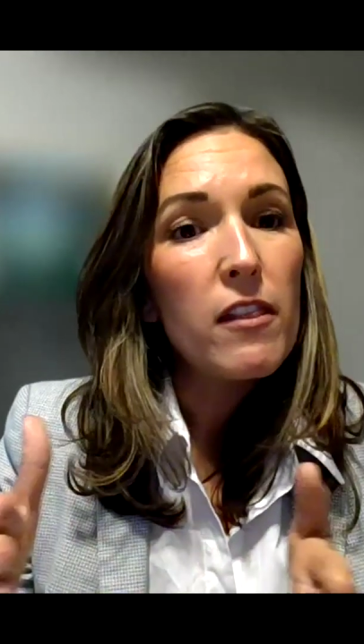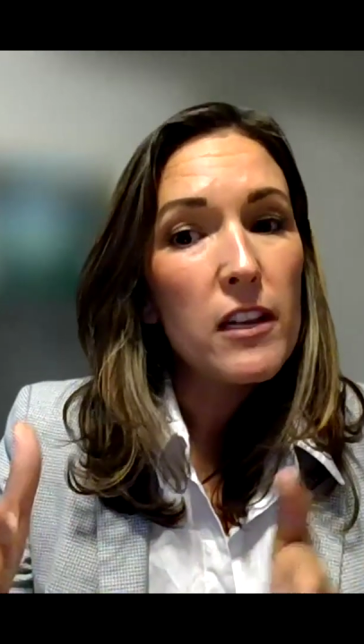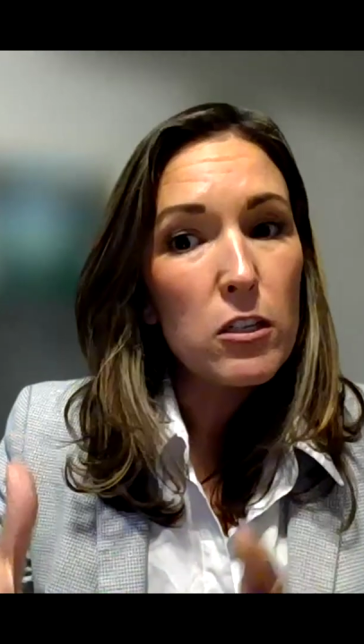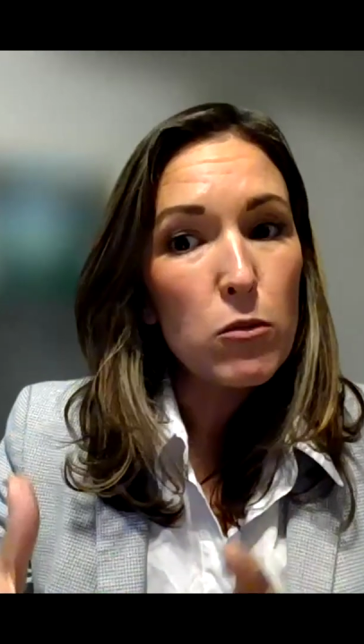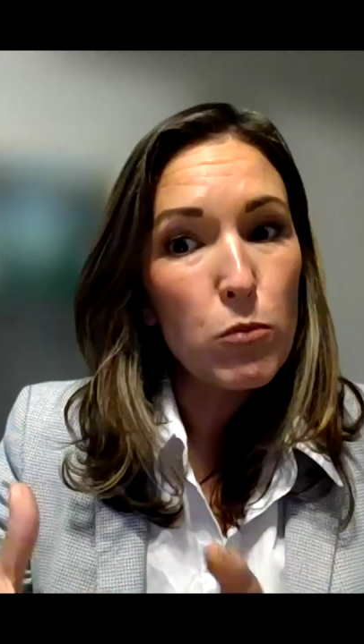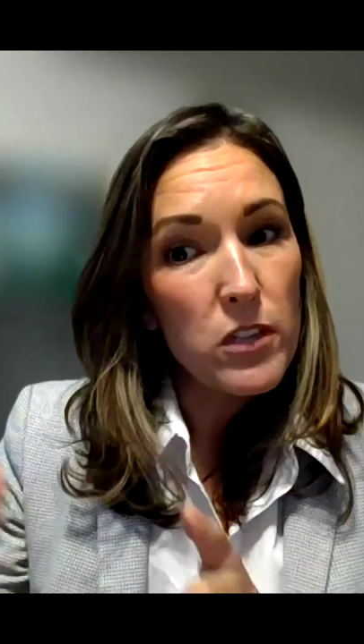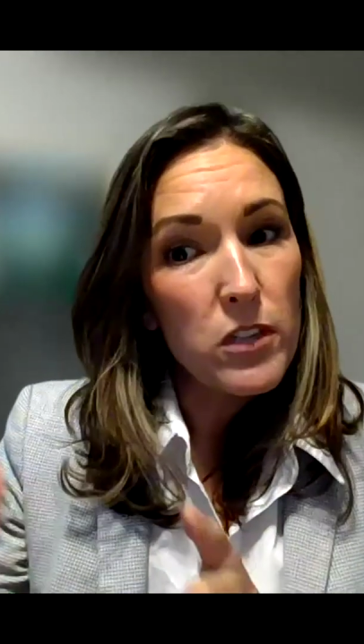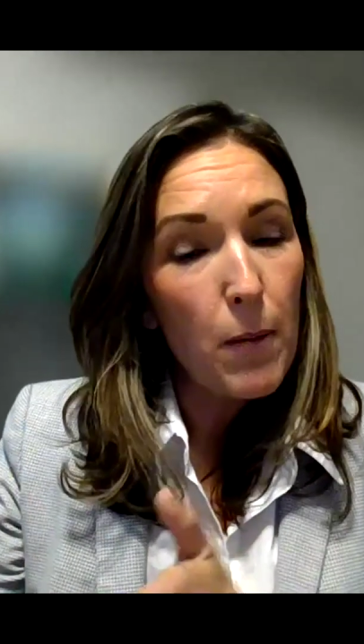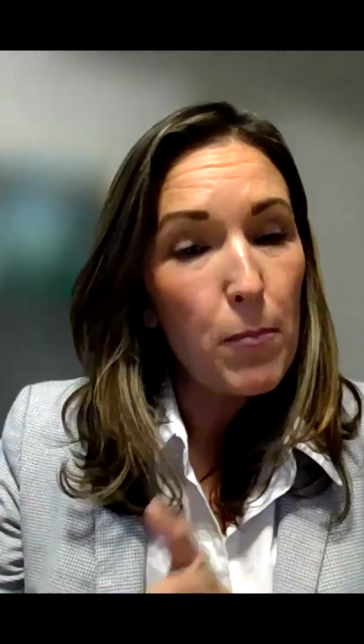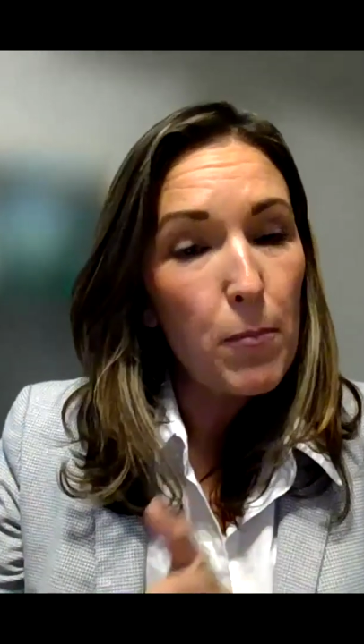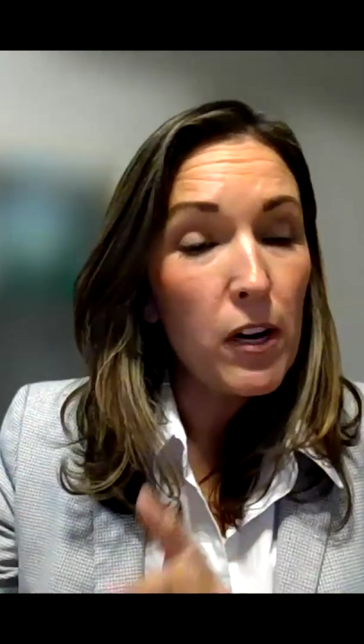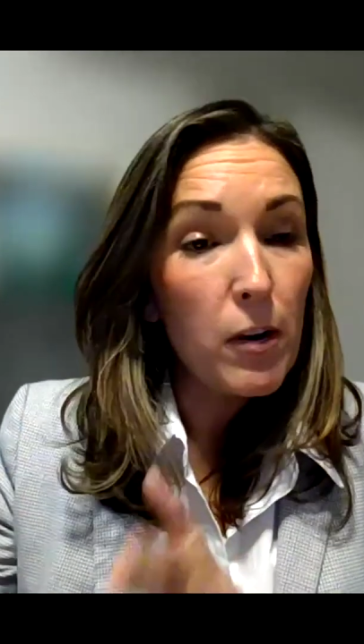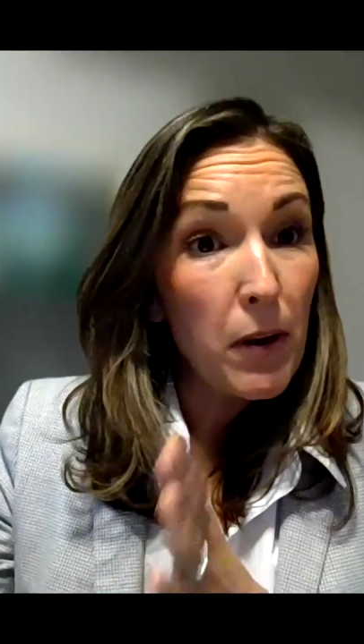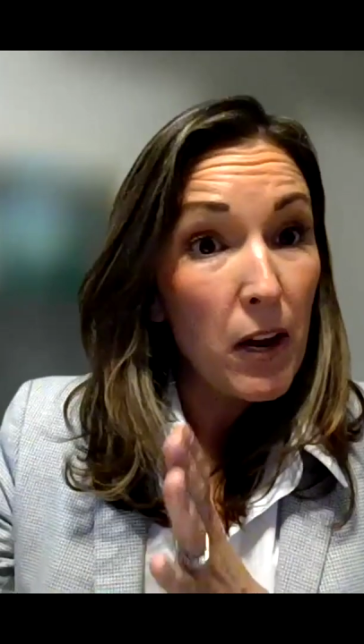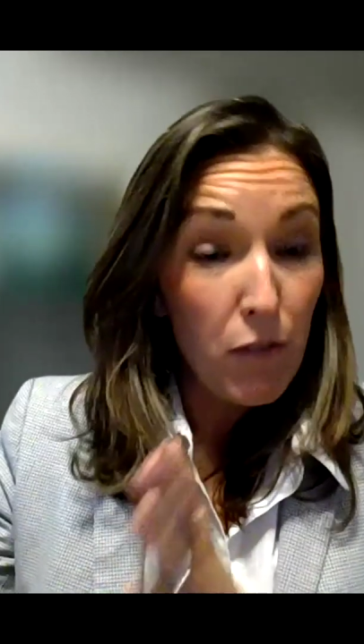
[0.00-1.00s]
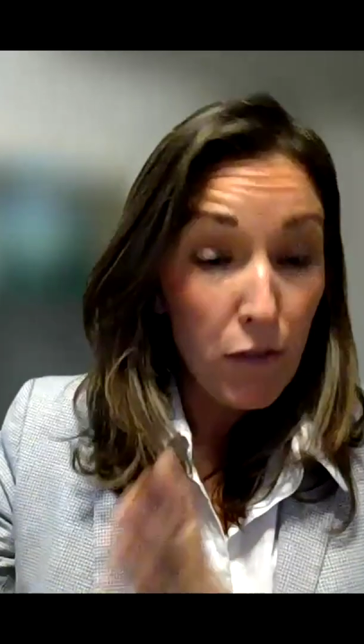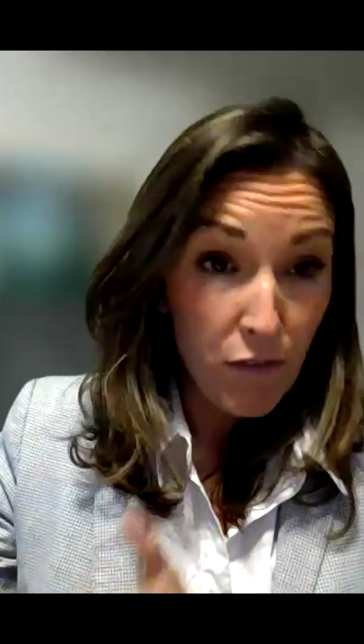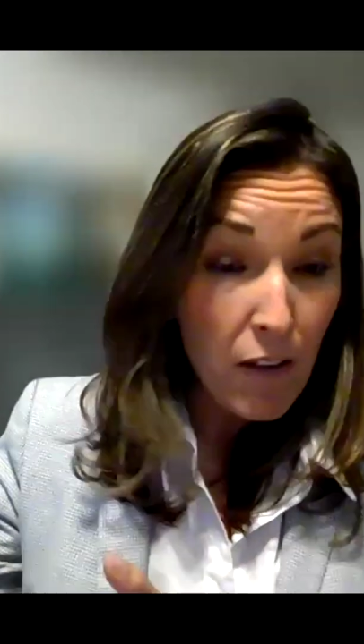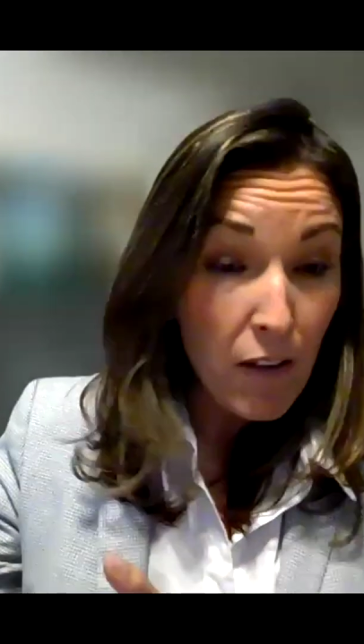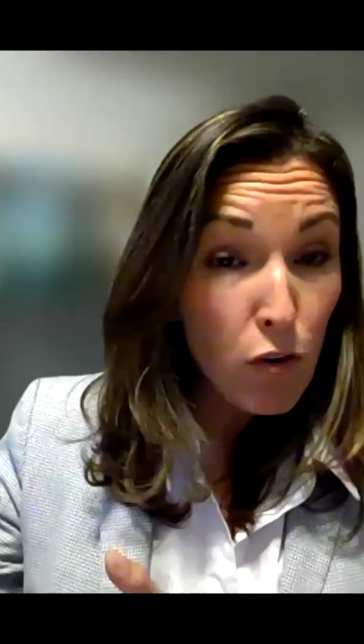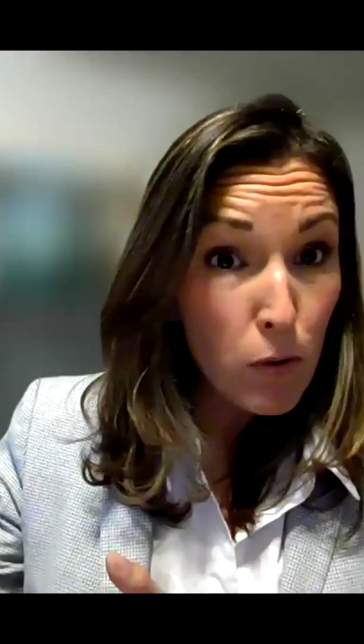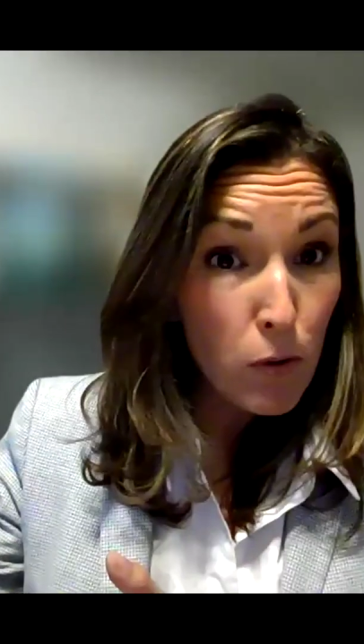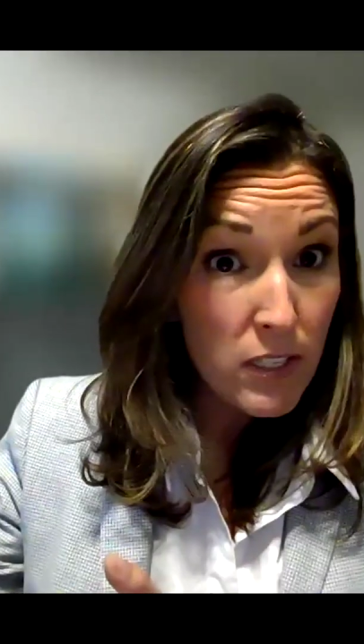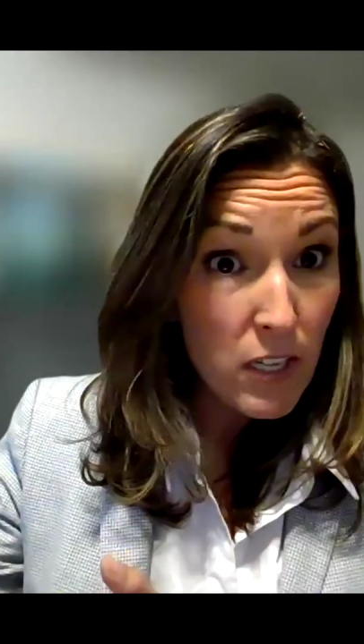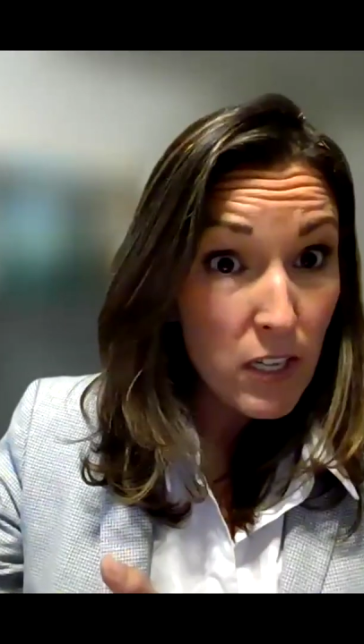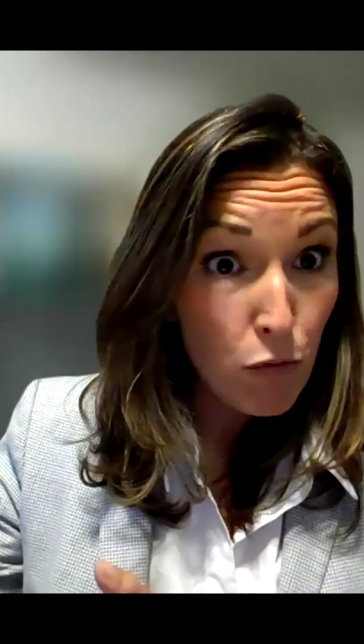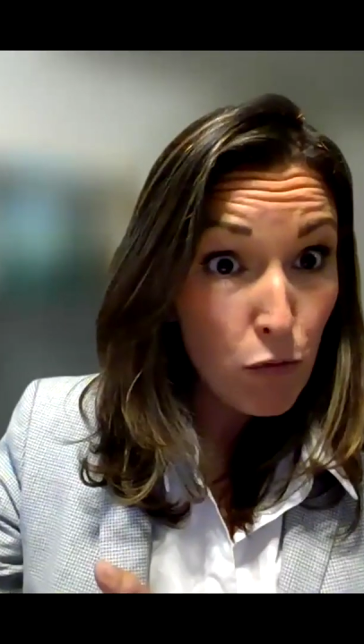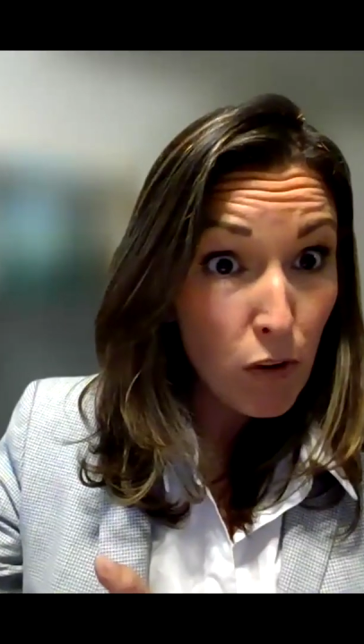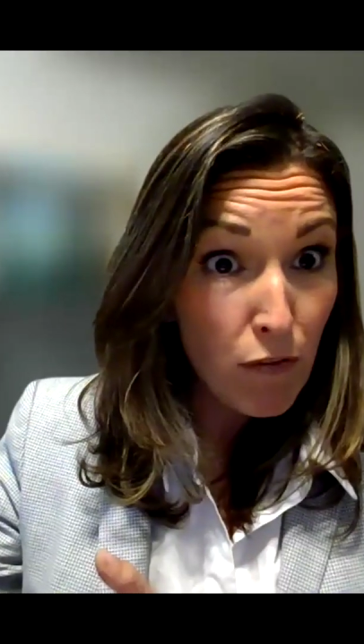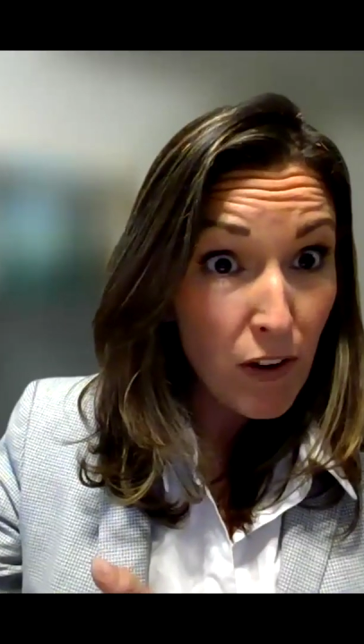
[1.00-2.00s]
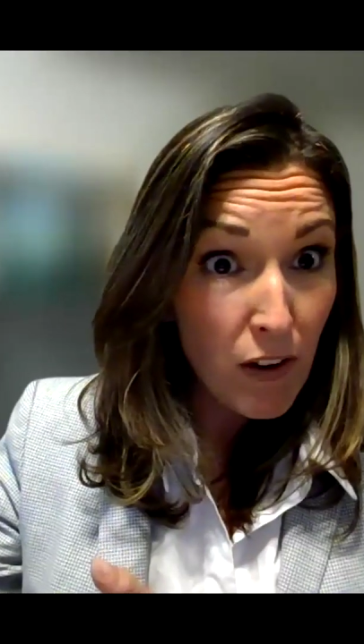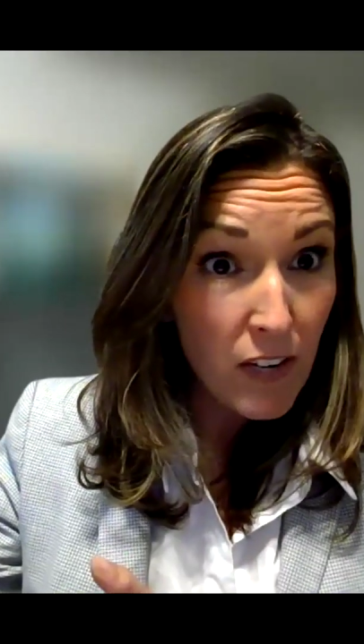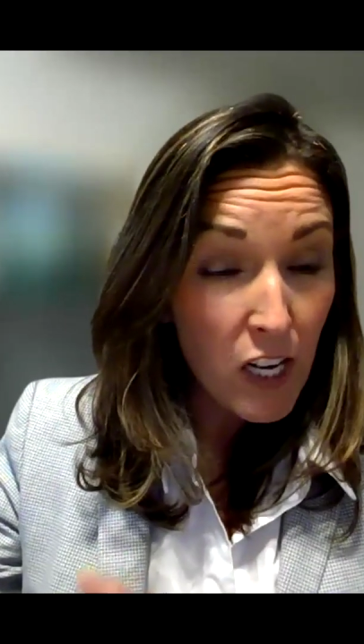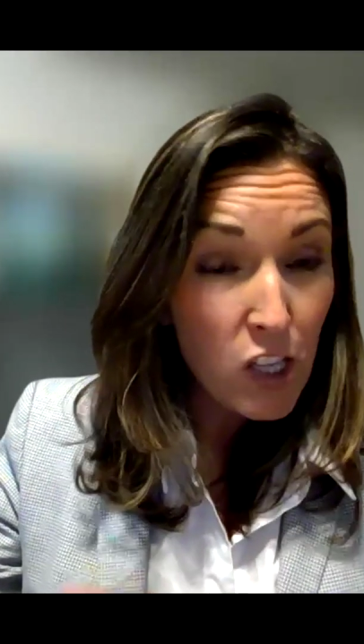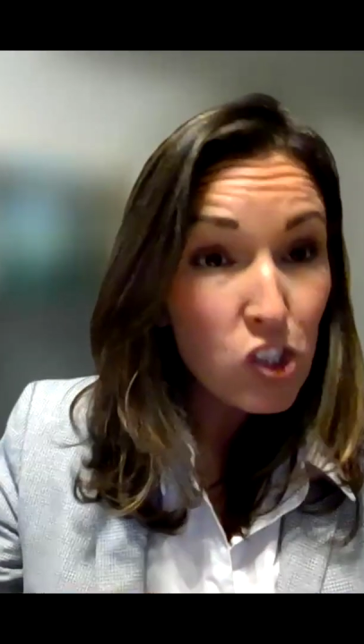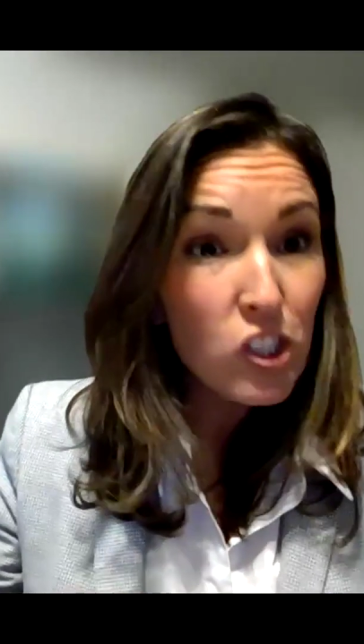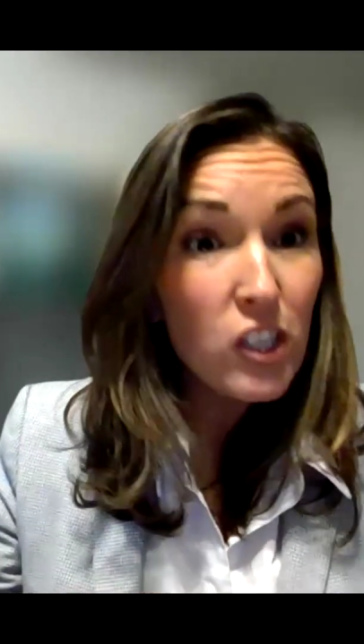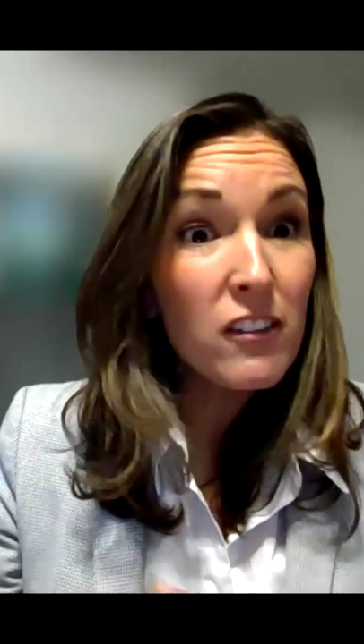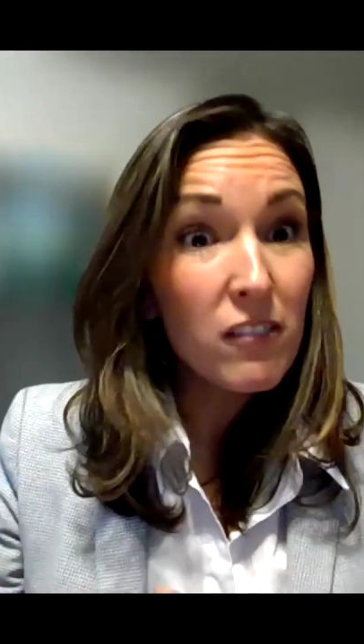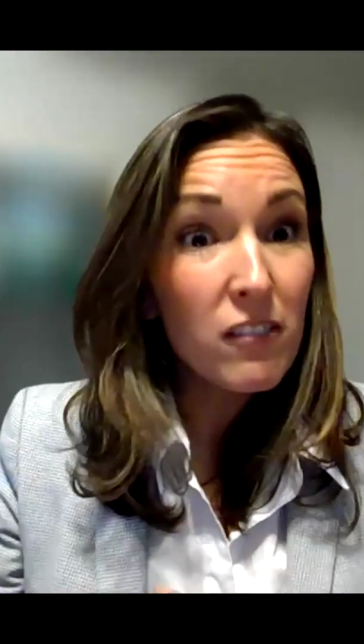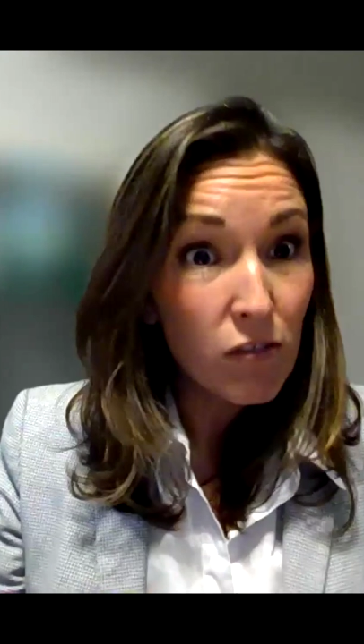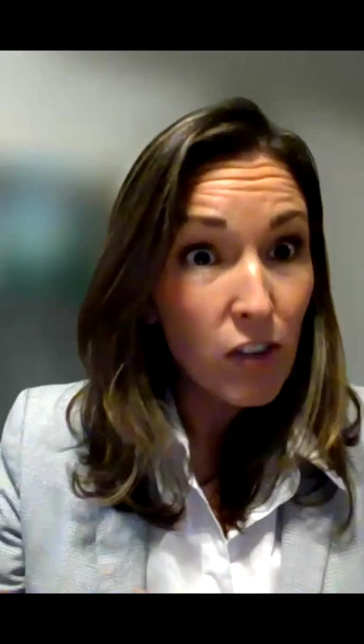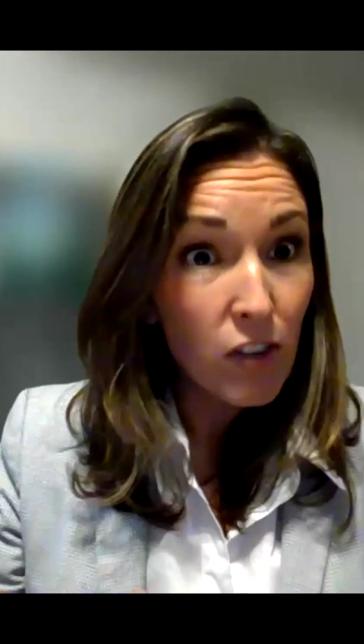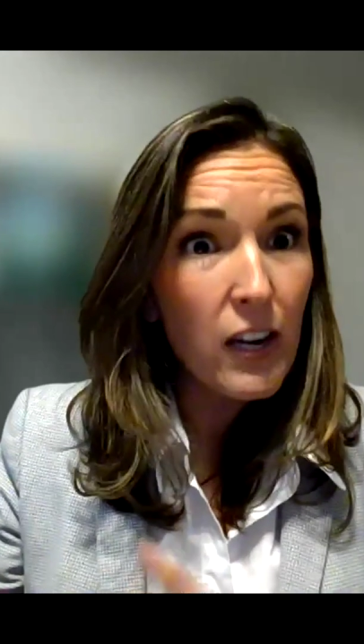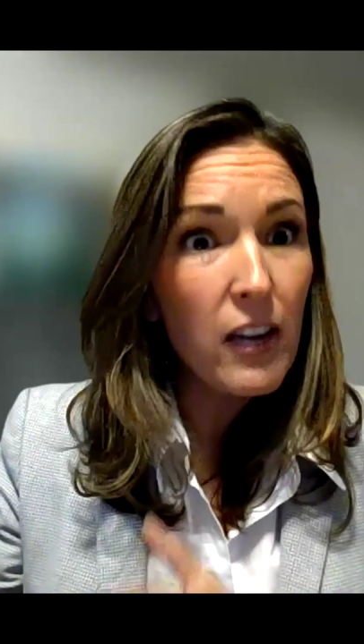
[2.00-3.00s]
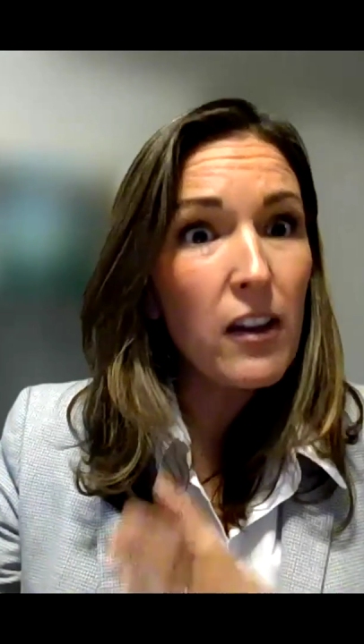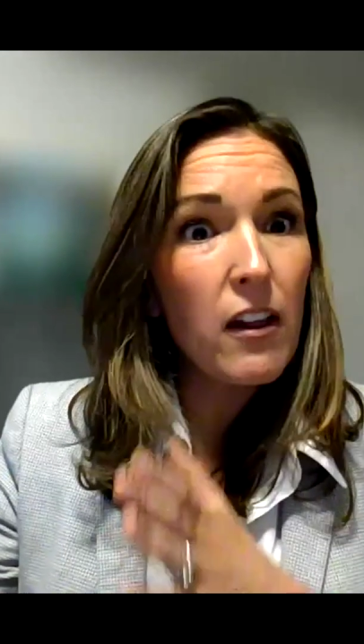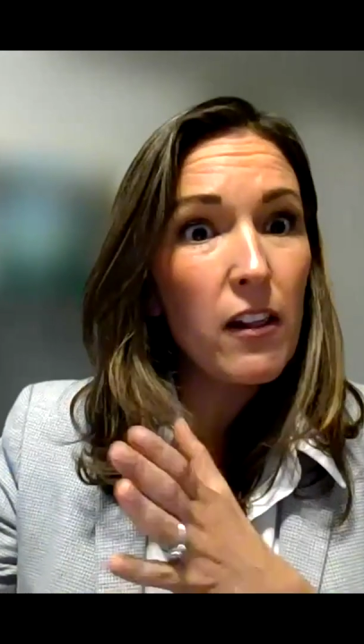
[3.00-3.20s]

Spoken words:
this was operated by the 501c3 foundation, right?